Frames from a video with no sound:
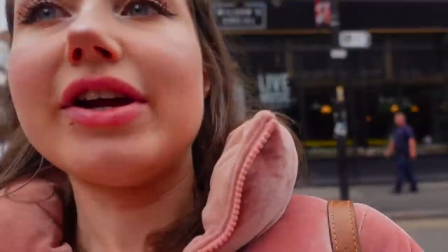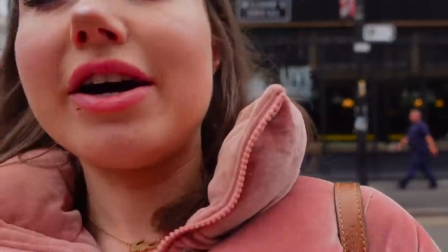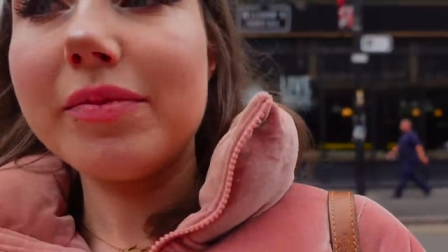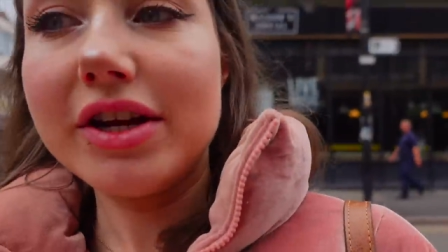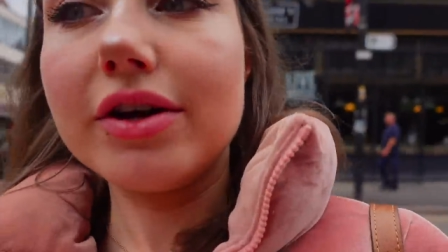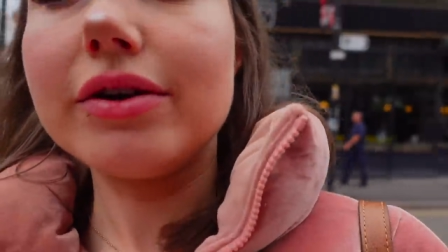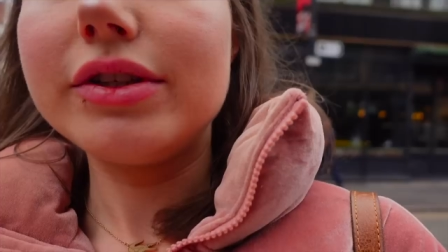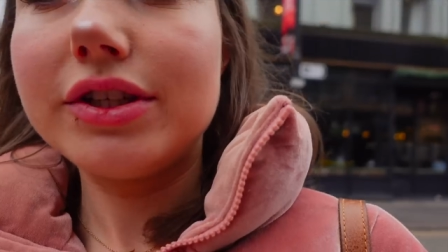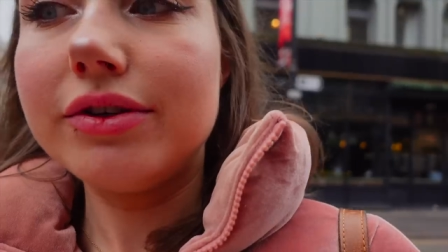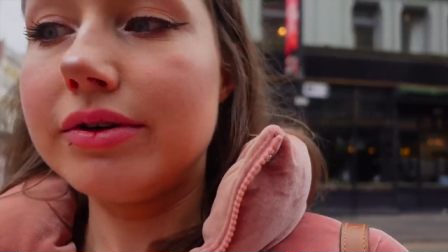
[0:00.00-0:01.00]
now I'm gonna go
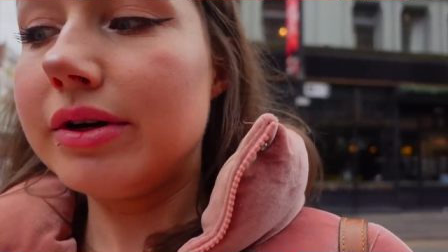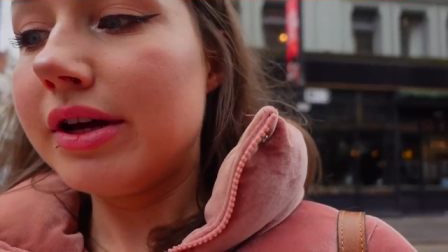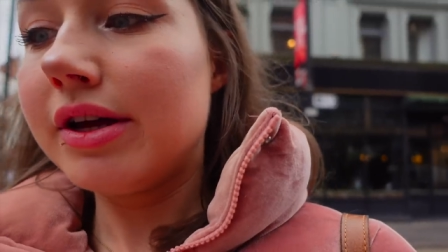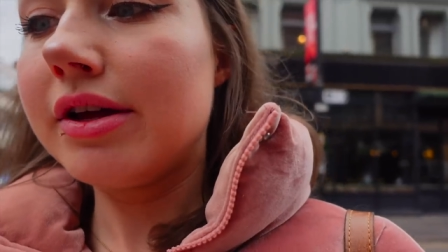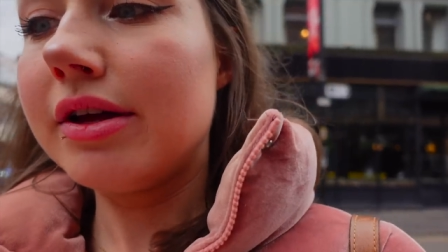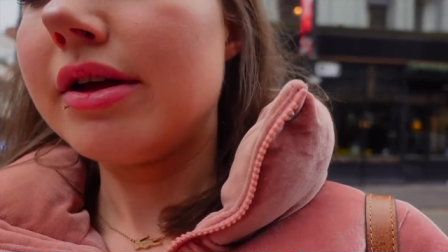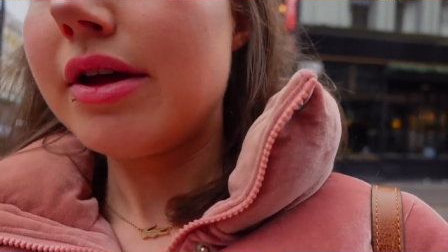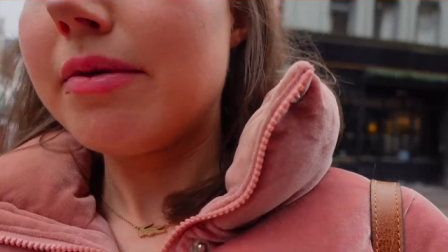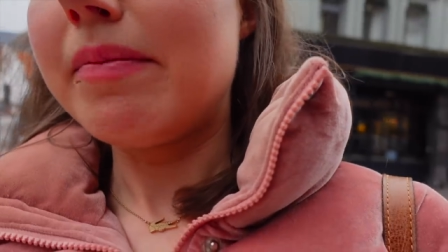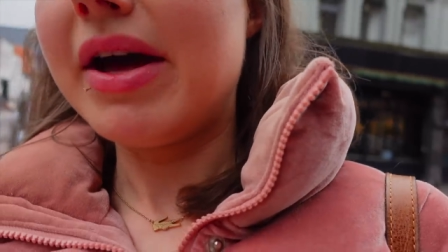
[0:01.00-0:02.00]
to
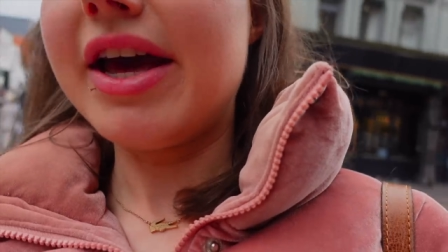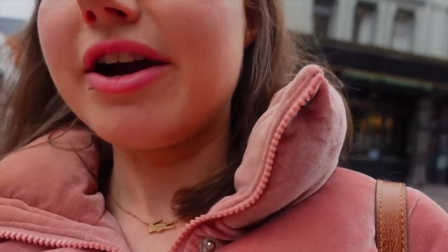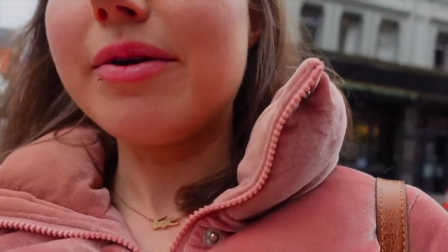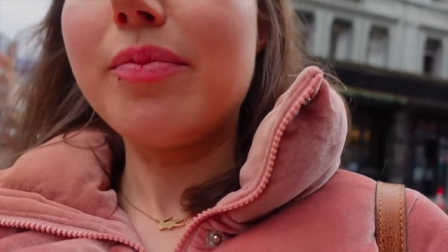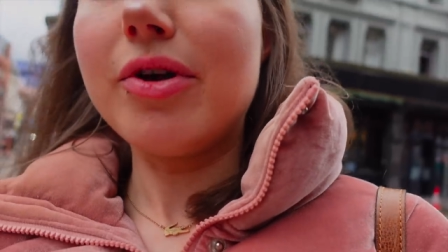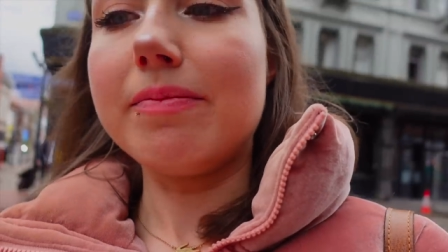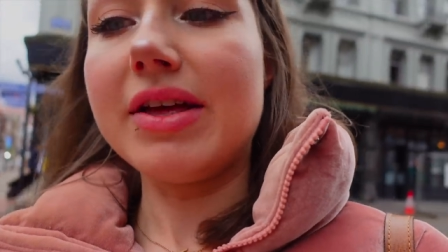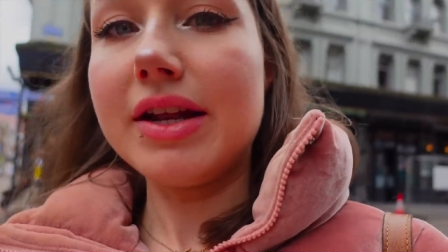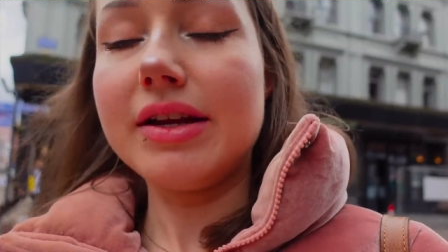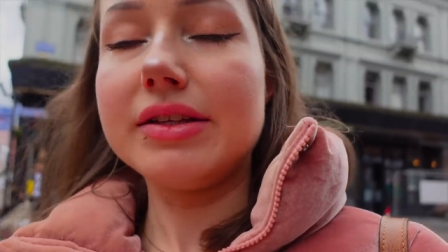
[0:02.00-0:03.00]
my hair
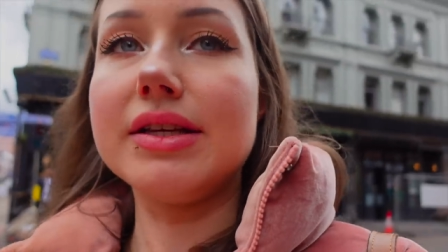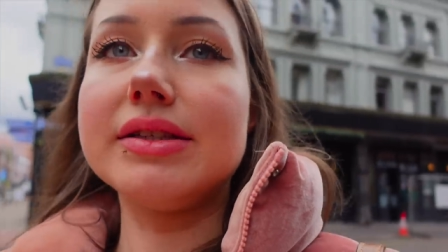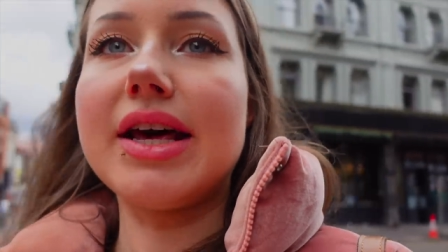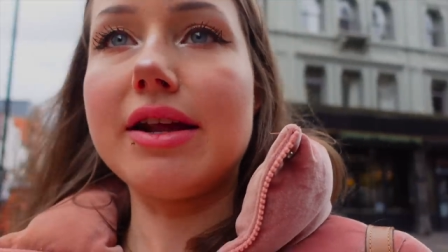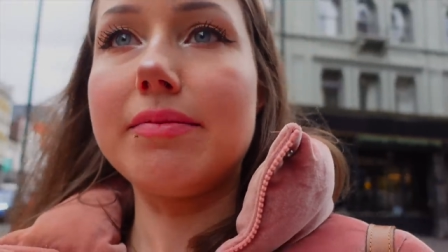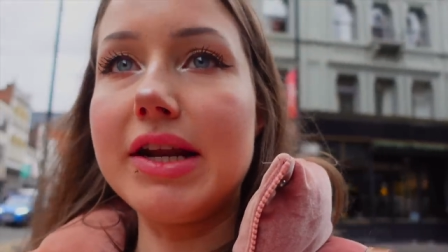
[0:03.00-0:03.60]
appointment. It's in 10